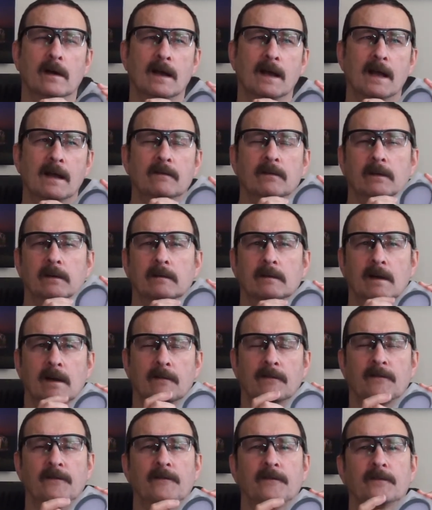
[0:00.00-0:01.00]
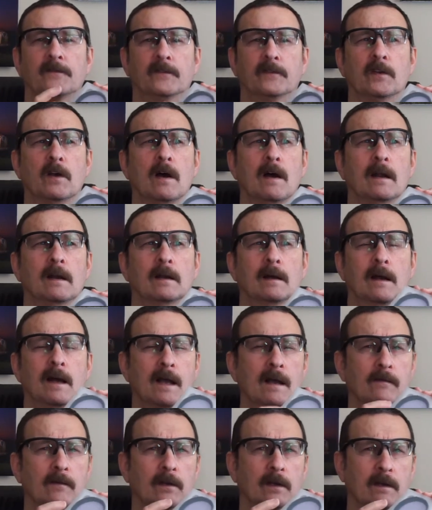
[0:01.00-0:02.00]
I saw it, I
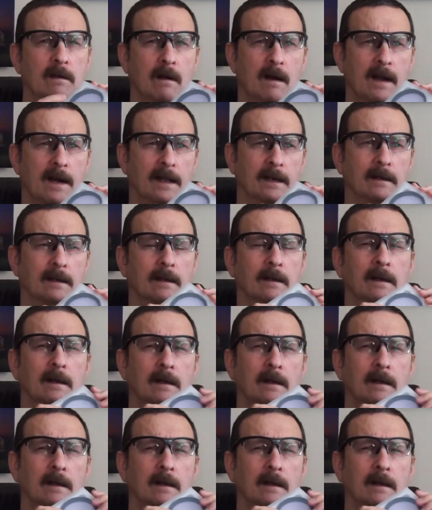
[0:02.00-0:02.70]
haven't got it.